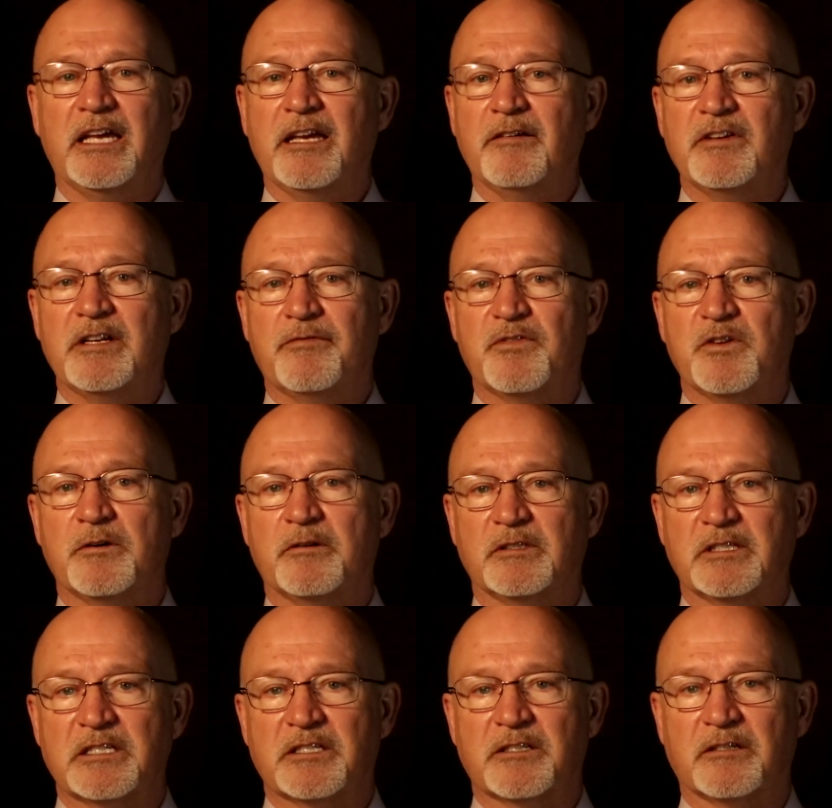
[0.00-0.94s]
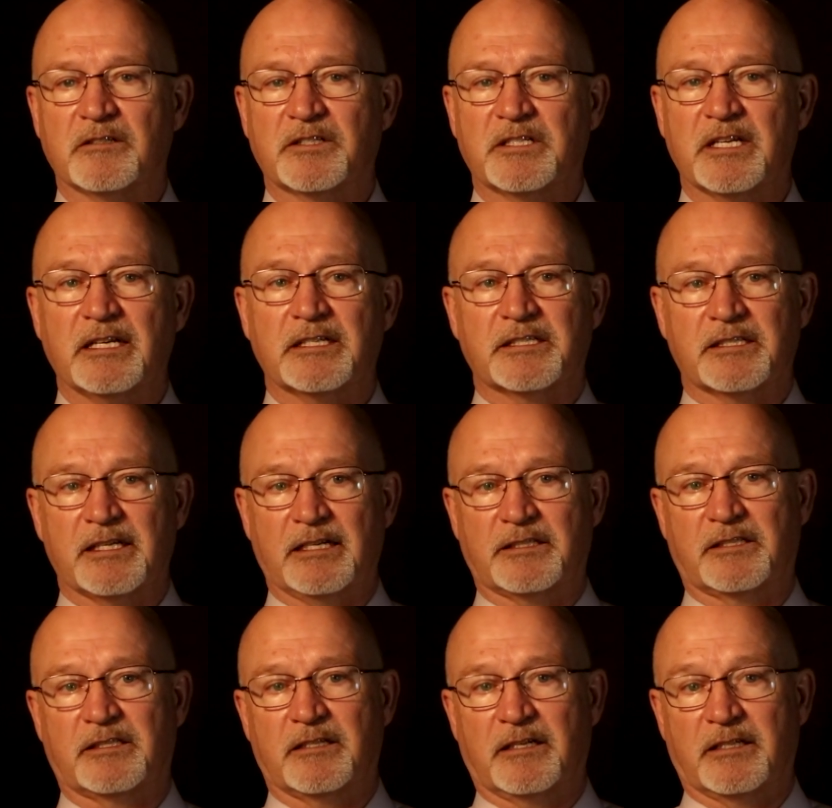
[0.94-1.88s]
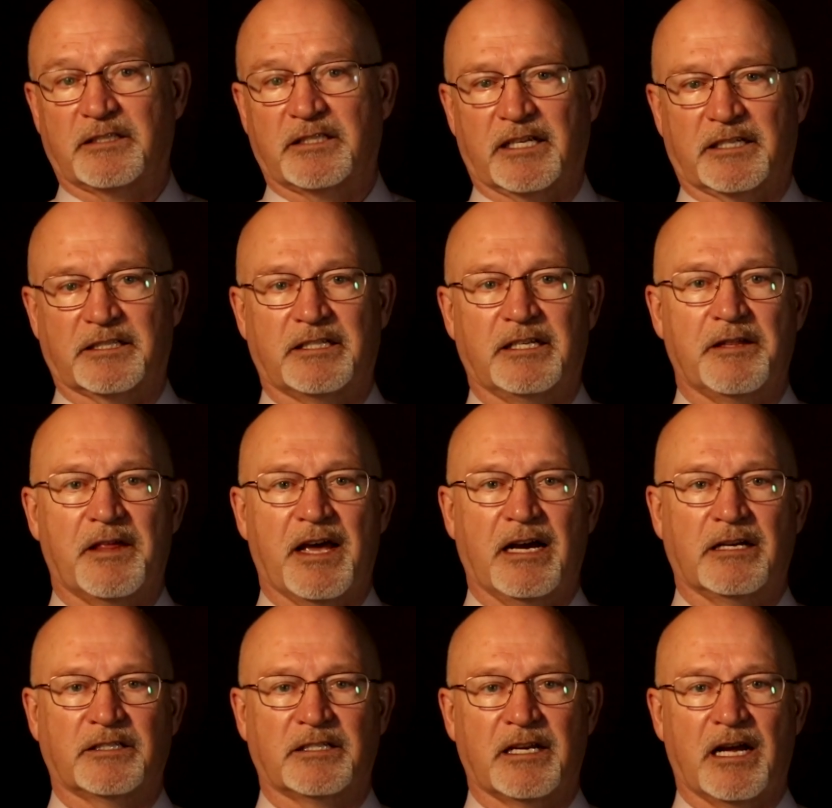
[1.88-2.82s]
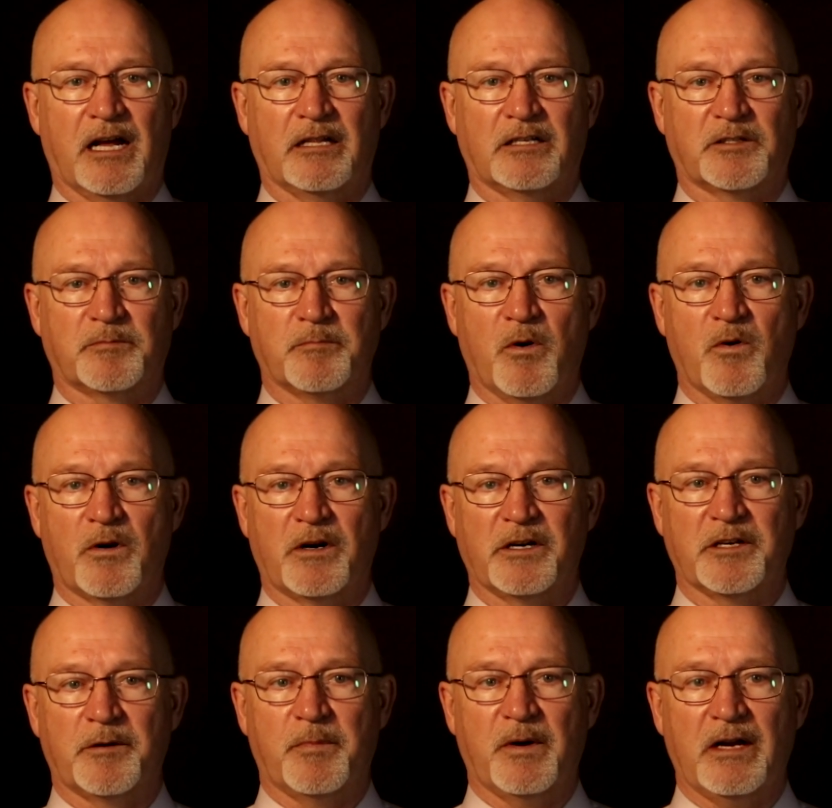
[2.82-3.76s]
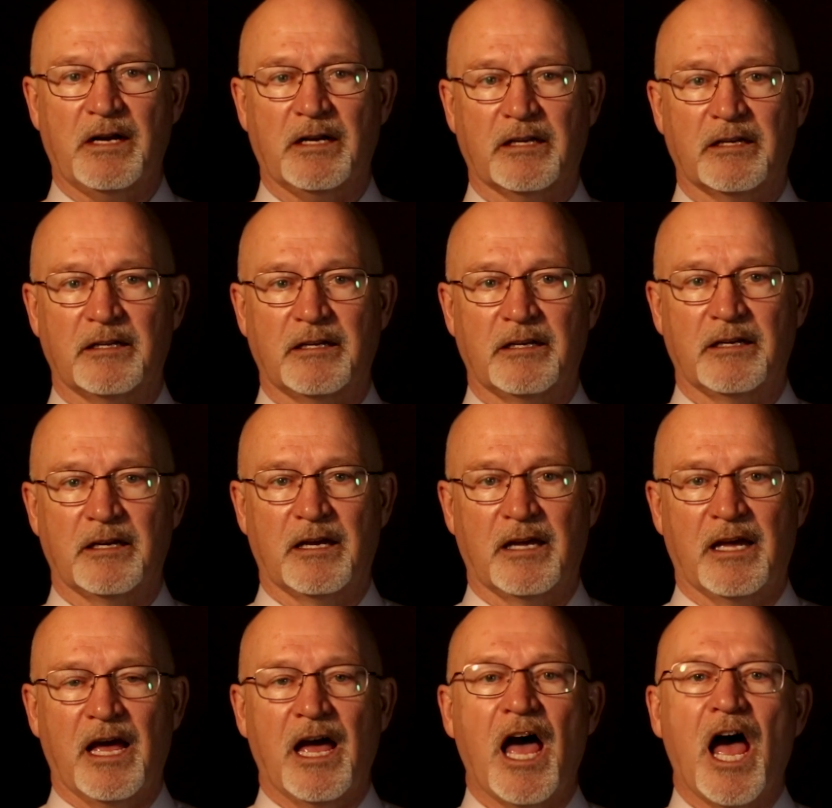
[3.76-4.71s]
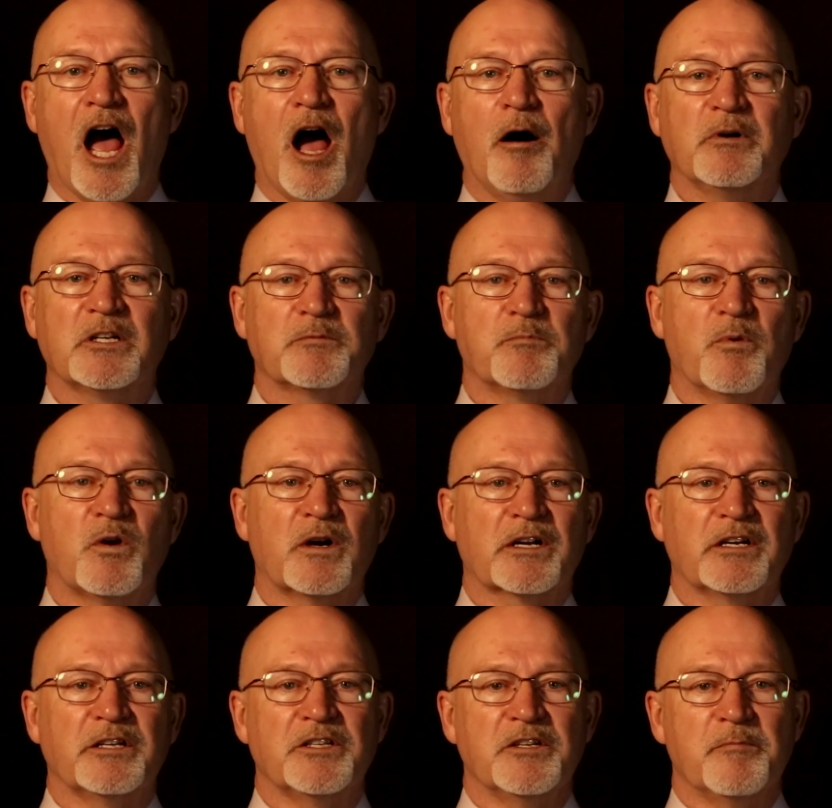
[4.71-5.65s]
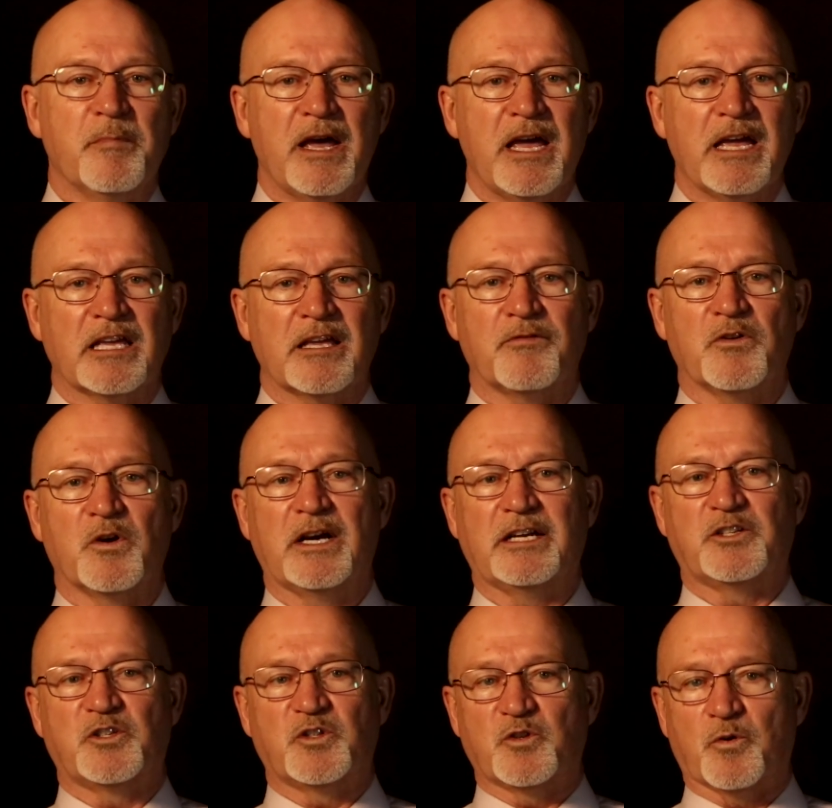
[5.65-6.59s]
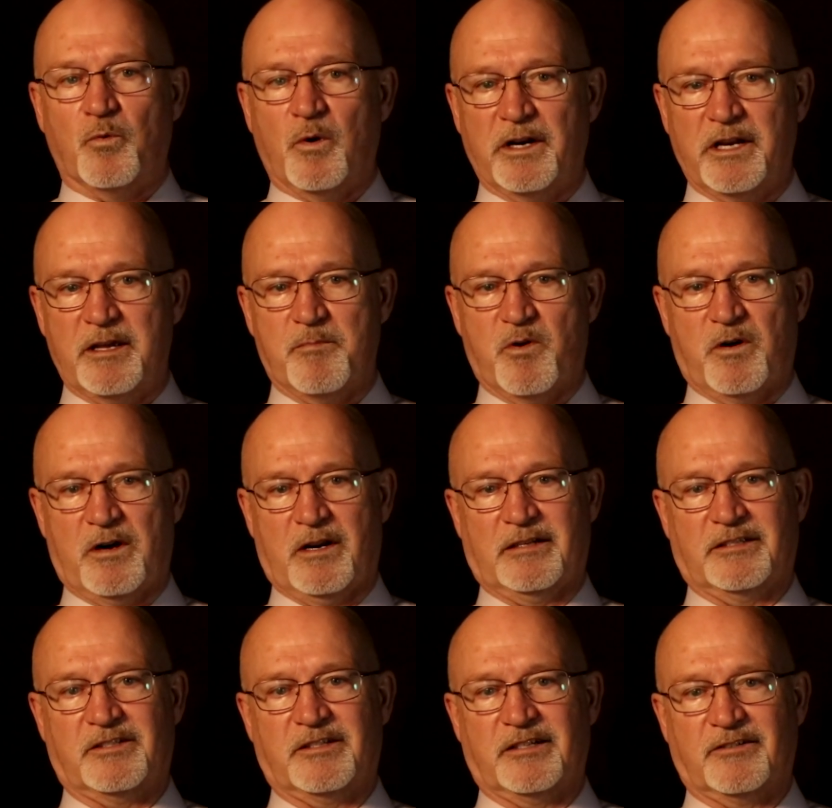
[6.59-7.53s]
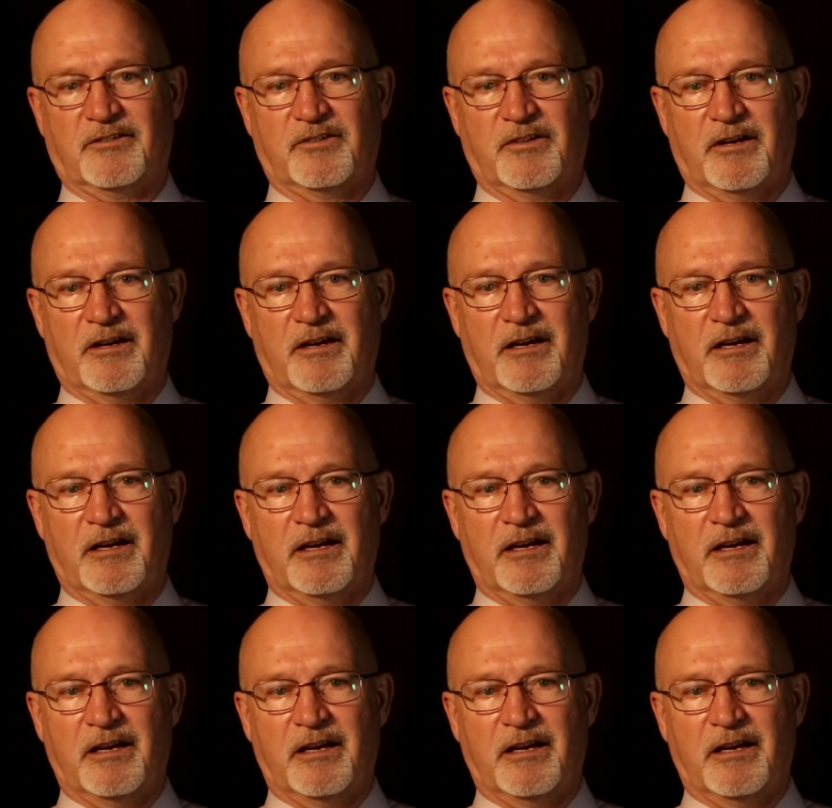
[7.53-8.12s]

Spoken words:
Even if you only sold six, that's $60,000 more in your pocket. How much more could you make if you had 20 more listings?